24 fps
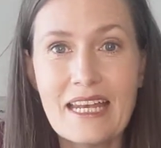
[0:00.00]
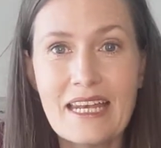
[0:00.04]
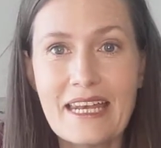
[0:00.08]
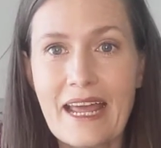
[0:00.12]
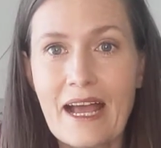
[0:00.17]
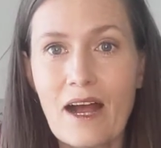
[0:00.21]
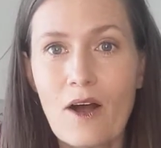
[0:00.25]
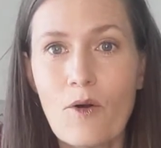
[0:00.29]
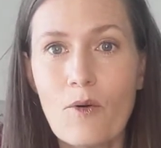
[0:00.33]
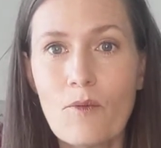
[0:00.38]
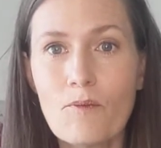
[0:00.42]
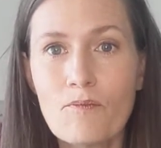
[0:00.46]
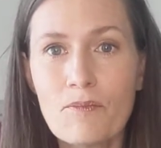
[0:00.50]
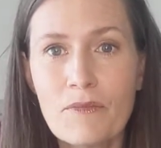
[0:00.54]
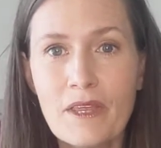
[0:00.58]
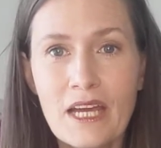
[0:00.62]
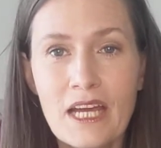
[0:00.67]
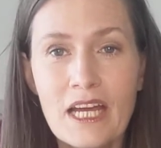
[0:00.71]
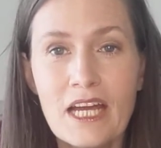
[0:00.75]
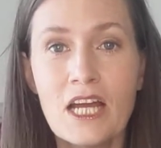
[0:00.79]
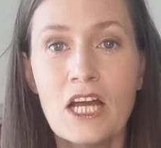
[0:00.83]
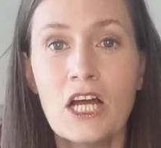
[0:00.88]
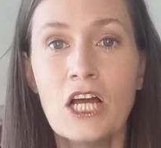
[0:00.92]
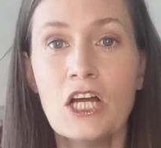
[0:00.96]
Now,
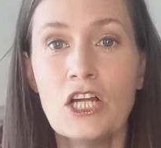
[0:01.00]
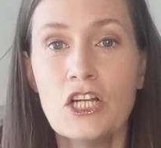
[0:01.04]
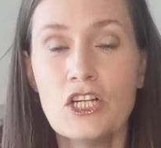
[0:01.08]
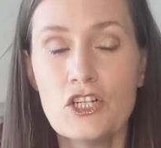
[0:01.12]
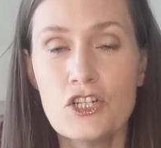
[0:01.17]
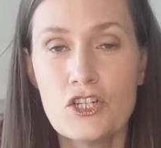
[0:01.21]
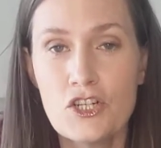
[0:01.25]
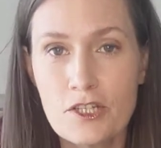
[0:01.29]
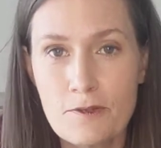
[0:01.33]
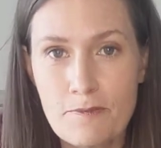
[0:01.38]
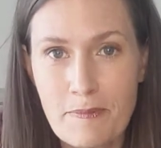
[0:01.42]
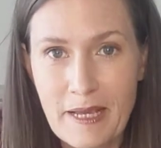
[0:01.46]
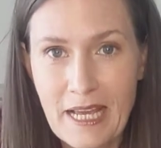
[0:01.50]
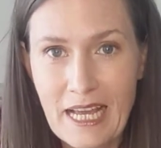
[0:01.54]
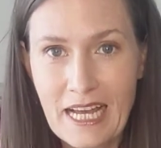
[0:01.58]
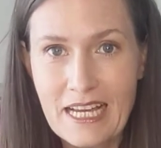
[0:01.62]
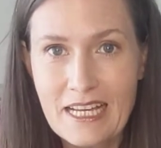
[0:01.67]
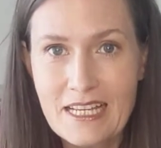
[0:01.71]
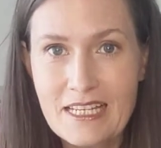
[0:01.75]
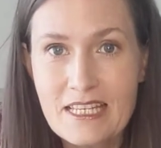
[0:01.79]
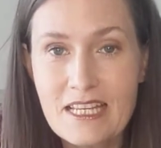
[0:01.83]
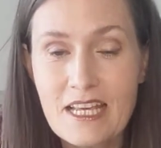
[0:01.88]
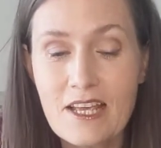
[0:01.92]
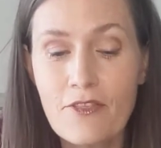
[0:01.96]
just
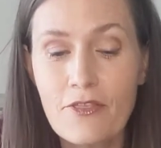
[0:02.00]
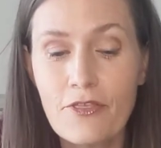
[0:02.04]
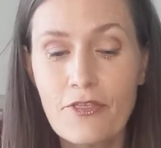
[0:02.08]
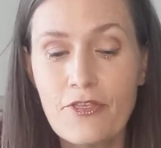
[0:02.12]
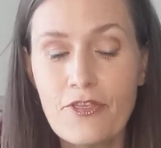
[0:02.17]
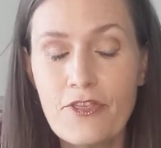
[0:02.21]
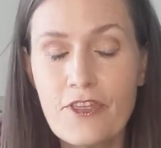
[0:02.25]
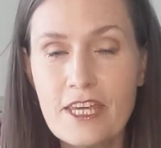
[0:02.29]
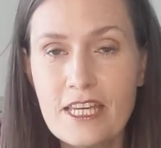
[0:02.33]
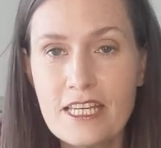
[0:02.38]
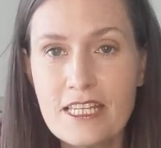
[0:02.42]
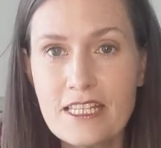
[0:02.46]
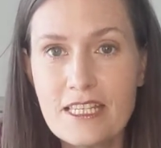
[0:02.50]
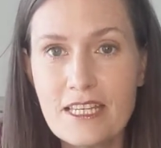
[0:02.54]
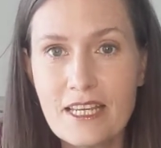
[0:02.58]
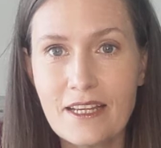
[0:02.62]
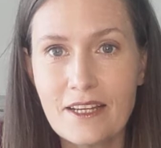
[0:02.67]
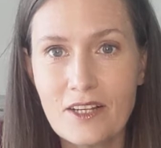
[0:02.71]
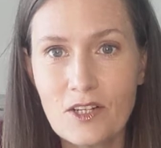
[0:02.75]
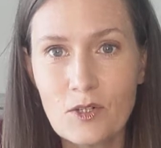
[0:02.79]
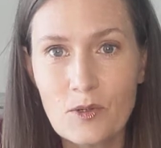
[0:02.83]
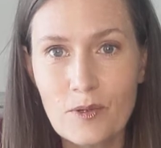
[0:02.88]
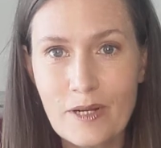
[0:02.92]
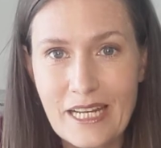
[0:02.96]
because this
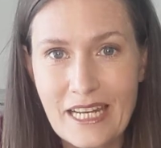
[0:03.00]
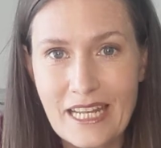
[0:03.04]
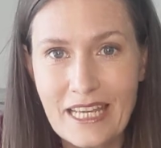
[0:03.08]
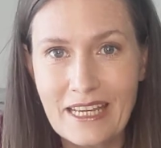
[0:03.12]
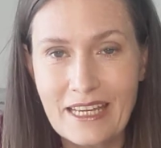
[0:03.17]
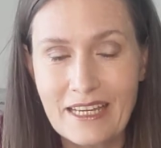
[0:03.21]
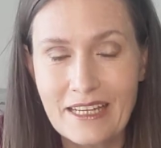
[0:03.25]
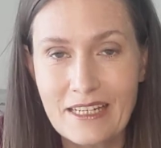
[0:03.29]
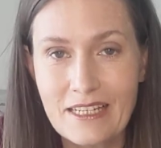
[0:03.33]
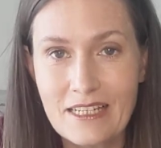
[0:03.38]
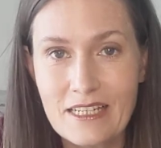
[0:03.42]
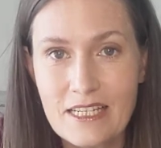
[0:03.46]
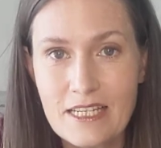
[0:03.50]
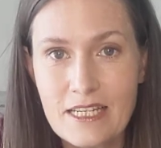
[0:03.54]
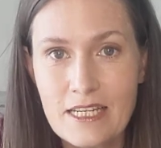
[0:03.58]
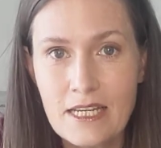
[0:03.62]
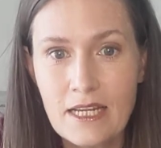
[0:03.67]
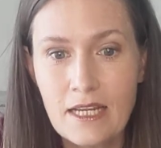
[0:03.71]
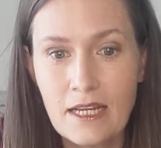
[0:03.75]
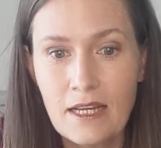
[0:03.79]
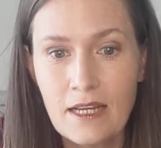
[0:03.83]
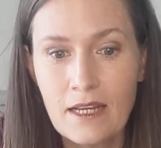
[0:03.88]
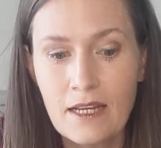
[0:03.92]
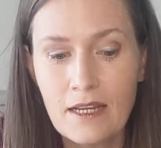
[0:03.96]
ingredient,
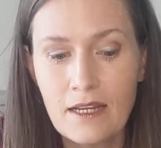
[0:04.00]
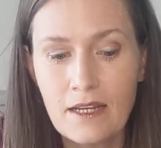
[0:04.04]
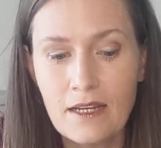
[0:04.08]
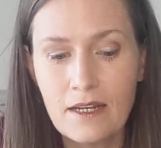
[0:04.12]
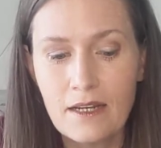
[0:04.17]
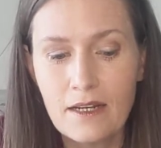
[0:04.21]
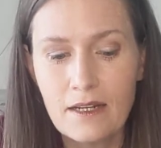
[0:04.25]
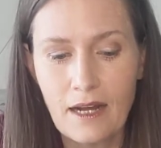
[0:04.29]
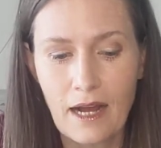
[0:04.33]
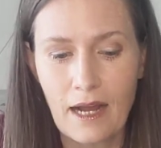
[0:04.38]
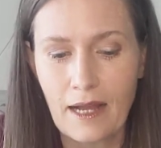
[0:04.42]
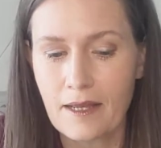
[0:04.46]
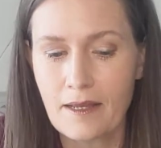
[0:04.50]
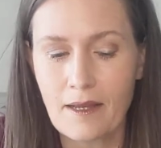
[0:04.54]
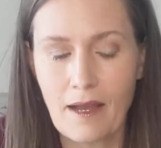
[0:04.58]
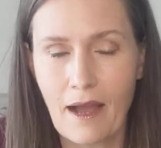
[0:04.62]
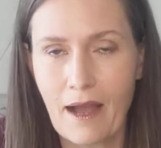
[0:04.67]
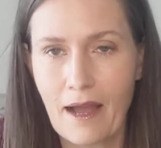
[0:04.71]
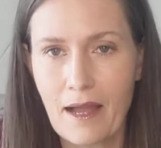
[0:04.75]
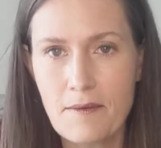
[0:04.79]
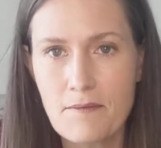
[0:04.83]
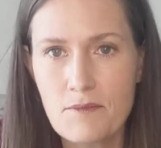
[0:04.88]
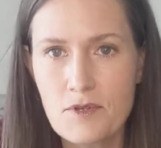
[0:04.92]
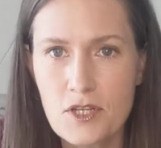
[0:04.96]

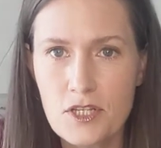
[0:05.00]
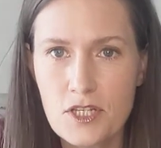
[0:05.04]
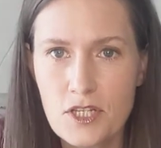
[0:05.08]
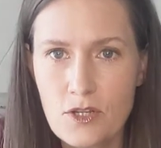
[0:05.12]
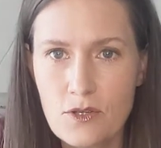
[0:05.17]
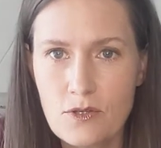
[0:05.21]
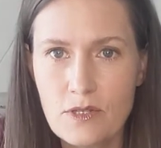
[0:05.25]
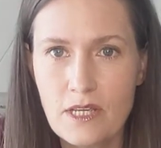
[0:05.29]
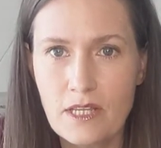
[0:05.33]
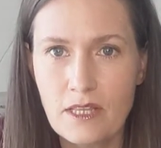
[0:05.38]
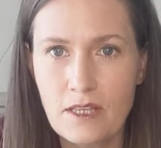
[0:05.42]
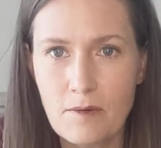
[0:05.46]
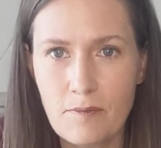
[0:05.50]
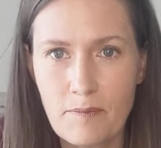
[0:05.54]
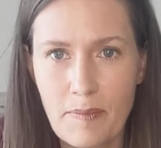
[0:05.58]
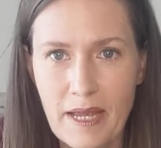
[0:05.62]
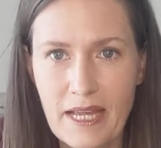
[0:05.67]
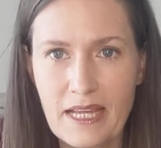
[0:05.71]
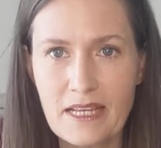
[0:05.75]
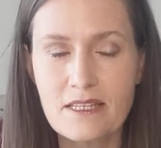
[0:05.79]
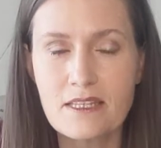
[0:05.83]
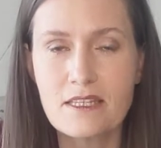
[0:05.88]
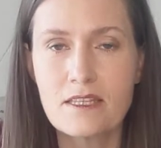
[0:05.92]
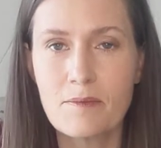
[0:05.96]
I'm just using the
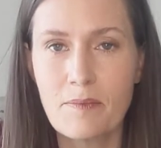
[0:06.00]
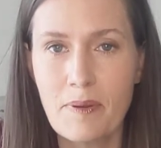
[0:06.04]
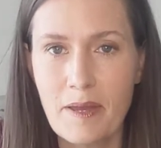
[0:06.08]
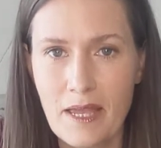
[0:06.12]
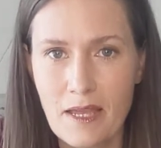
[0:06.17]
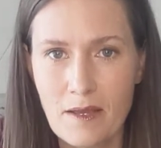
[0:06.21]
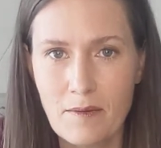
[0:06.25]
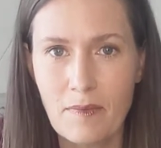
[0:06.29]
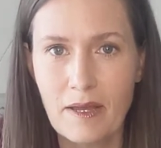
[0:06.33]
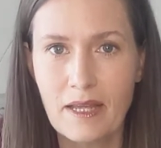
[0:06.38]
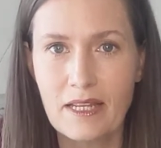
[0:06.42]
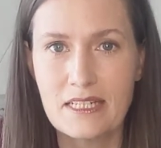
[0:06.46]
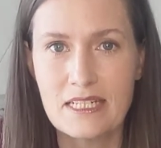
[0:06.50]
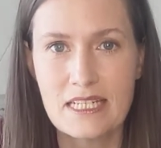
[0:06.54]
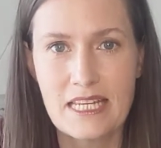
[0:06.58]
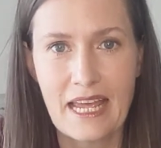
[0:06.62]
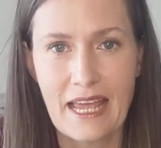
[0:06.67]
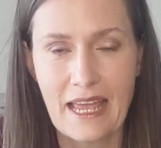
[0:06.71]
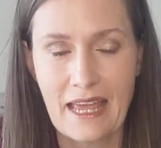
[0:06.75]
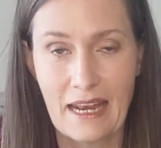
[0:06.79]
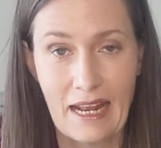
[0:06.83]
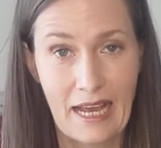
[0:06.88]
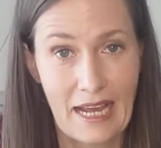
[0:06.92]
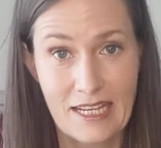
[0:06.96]
base, the pigment,
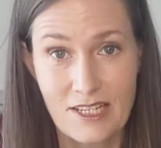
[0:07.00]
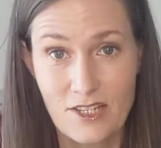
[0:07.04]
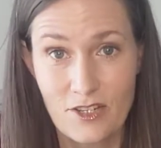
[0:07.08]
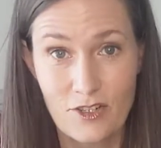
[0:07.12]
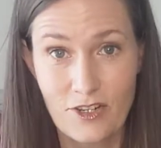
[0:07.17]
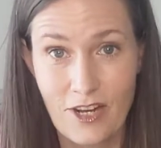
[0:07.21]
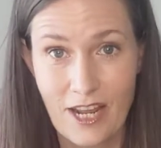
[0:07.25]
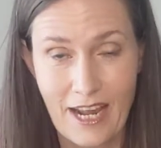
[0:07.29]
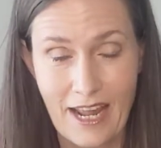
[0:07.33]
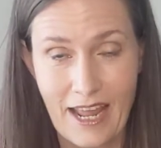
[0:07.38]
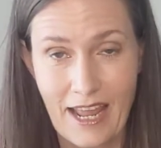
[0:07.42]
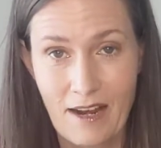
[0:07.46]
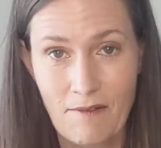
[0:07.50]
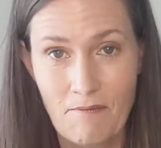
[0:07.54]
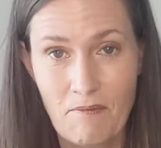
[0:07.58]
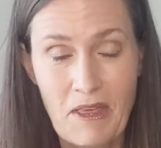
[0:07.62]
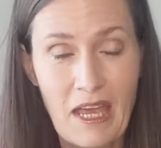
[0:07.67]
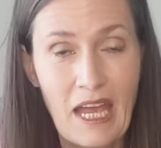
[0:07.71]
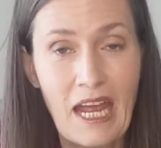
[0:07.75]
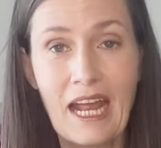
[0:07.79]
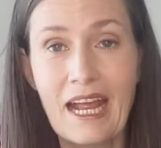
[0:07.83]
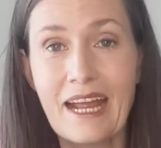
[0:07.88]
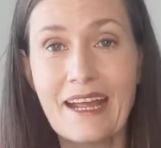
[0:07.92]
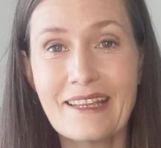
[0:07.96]
and
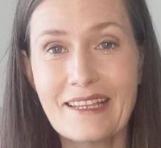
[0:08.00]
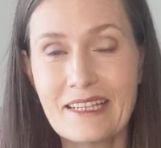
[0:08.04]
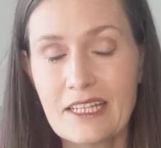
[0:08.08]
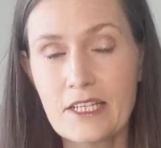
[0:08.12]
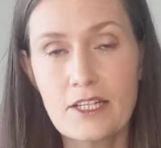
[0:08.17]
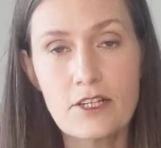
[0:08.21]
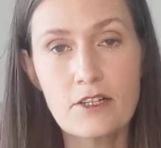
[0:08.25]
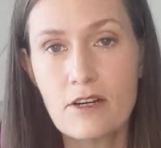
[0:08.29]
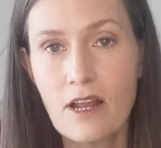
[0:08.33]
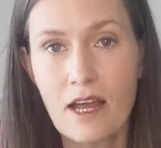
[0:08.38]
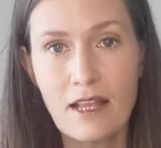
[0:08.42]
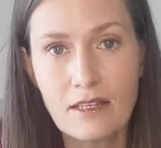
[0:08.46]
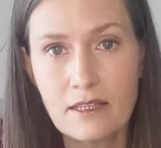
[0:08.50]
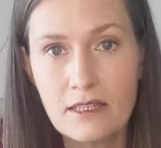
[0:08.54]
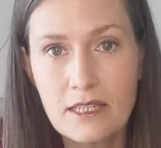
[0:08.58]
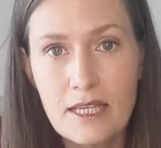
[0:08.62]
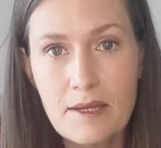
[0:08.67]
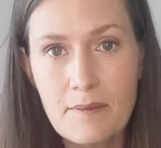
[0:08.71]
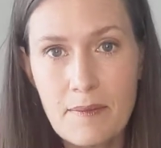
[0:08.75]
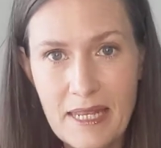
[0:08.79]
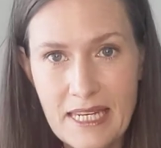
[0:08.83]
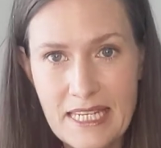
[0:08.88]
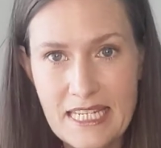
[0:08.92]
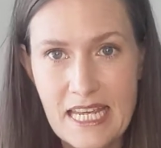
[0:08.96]
Isodecane, you're not
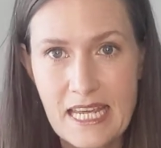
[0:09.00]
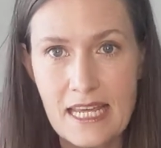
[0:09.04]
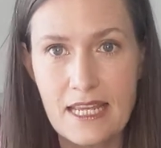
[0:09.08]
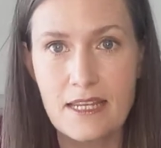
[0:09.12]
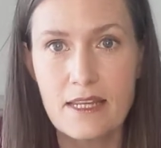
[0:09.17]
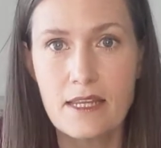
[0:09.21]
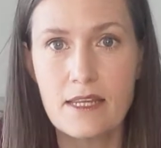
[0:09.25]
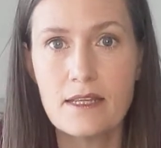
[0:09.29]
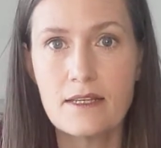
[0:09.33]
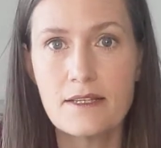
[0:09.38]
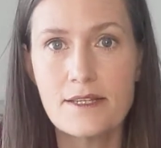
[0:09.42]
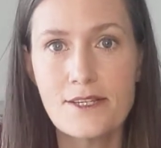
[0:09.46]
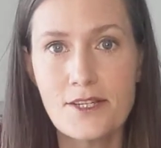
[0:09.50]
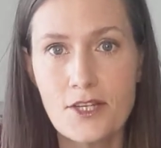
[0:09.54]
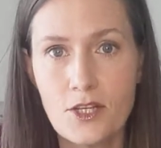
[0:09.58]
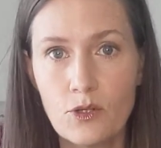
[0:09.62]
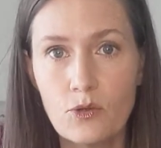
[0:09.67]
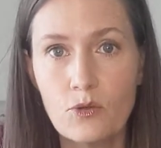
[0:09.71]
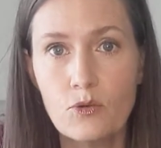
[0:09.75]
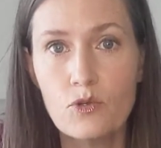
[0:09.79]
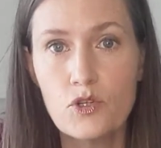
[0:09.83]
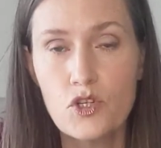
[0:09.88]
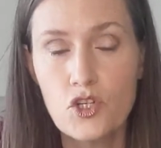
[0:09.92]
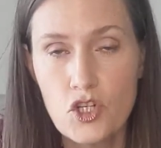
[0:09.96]
limited
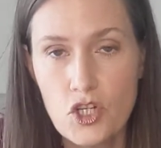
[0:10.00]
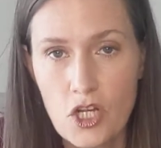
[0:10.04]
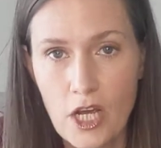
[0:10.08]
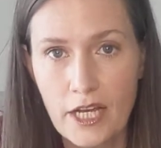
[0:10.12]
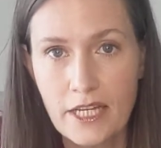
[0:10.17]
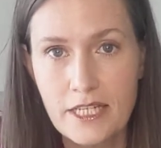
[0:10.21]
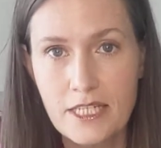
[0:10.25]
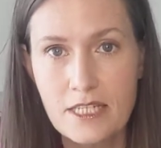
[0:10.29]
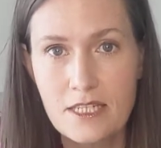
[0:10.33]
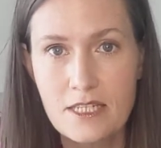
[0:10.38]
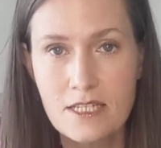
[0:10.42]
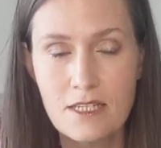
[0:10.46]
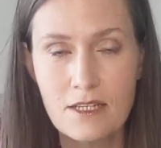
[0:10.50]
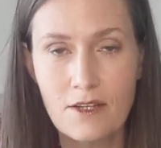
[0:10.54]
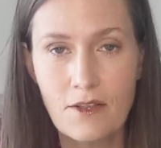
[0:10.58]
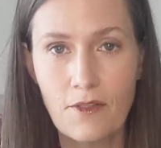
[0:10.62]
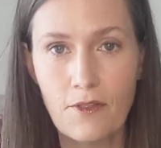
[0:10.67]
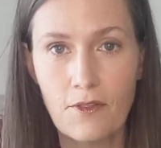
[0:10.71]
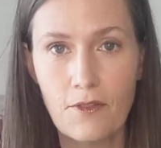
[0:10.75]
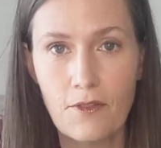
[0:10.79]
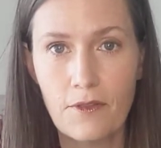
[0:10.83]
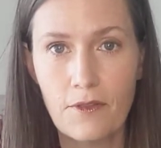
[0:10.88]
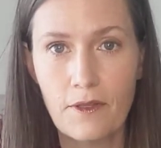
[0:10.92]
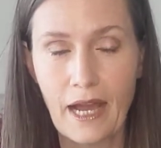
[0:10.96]
to just
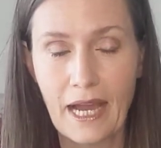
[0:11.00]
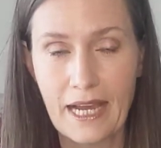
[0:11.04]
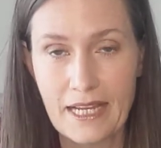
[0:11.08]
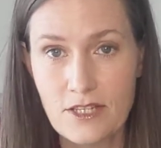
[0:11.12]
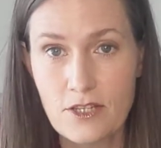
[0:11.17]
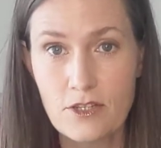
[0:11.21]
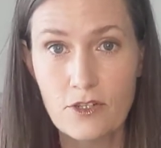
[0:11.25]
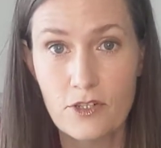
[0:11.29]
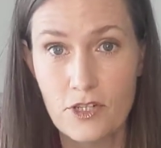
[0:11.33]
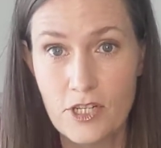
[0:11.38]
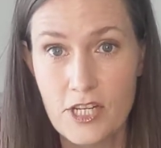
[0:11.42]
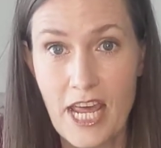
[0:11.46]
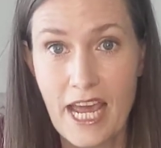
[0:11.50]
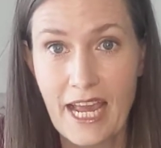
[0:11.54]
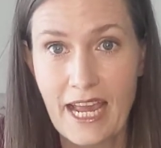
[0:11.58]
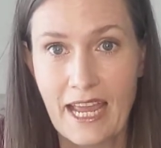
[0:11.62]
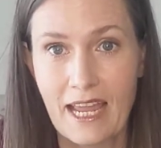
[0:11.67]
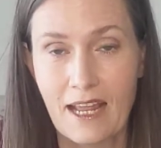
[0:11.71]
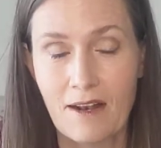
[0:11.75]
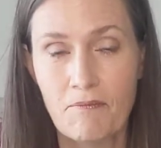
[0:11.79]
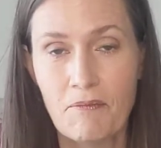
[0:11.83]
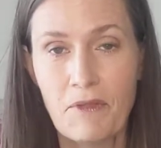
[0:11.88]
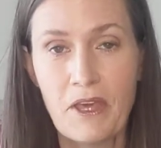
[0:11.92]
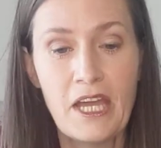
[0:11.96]

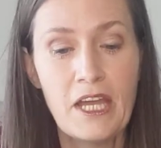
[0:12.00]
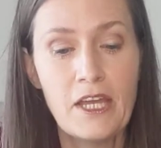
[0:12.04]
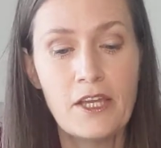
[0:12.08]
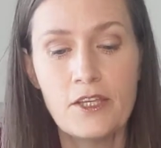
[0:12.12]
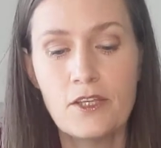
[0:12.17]
Isodecane.